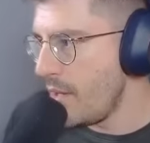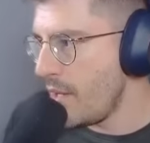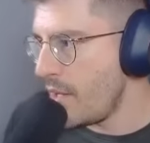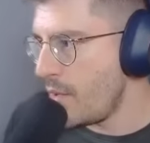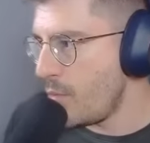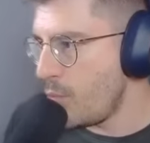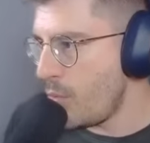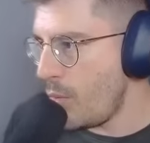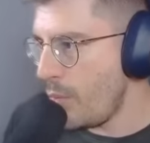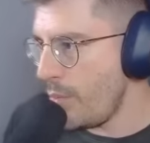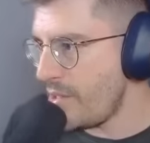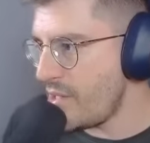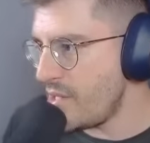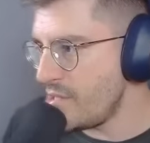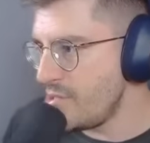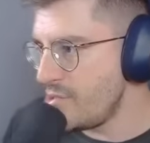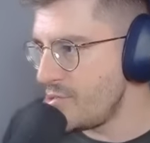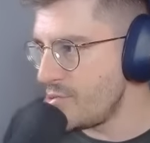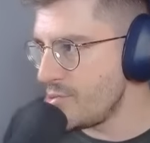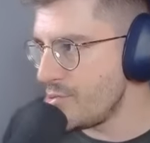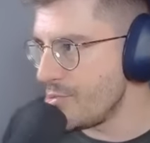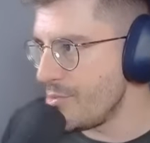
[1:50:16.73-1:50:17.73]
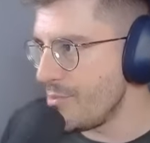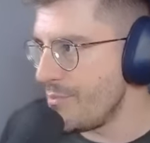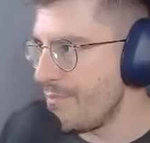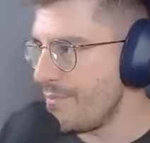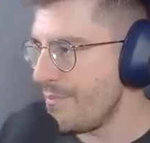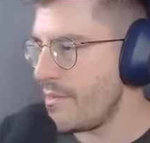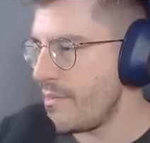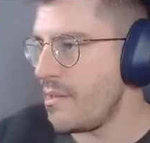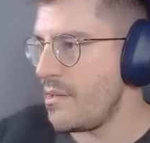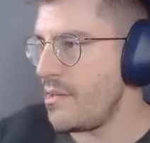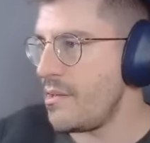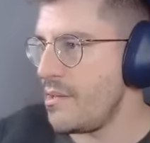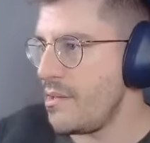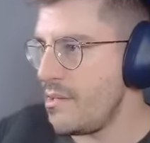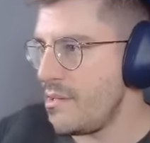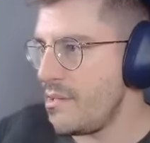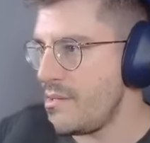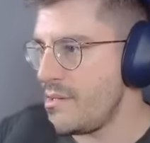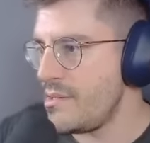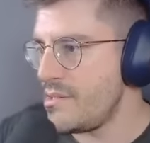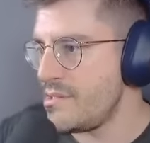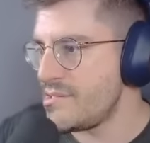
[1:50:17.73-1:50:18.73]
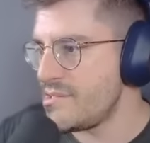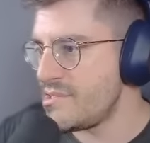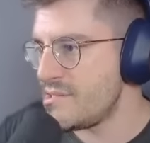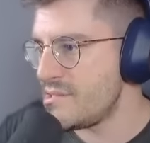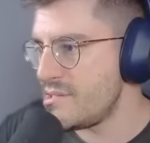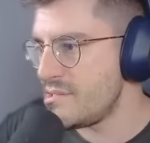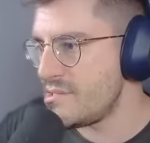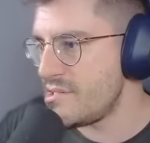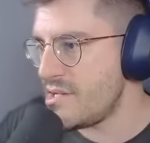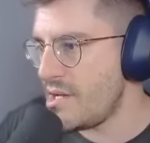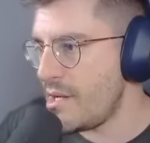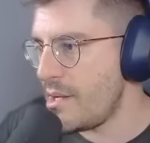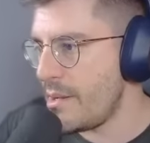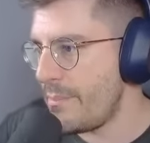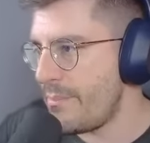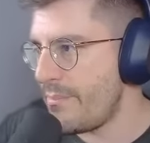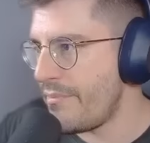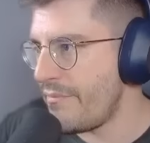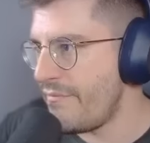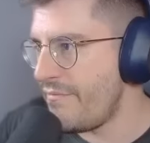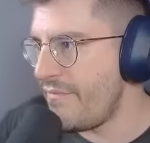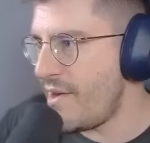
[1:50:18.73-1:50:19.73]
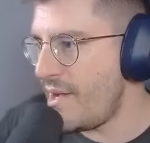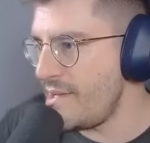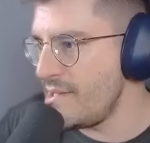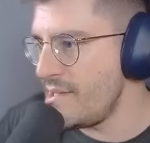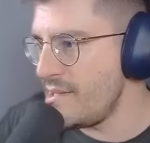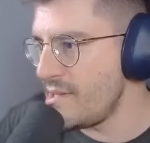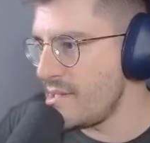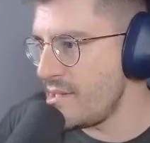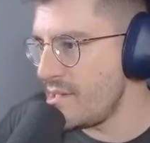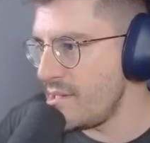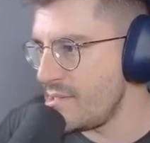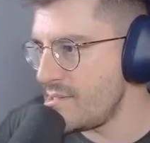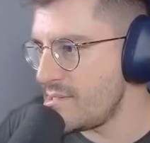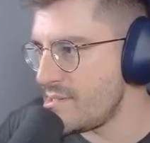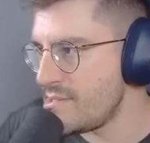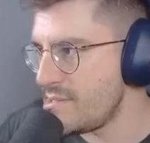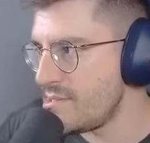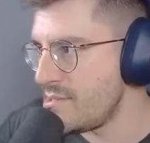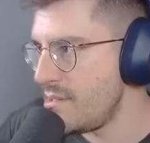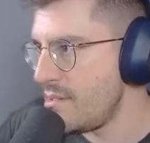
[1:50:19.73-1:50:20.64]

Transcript: And what we can do is type validates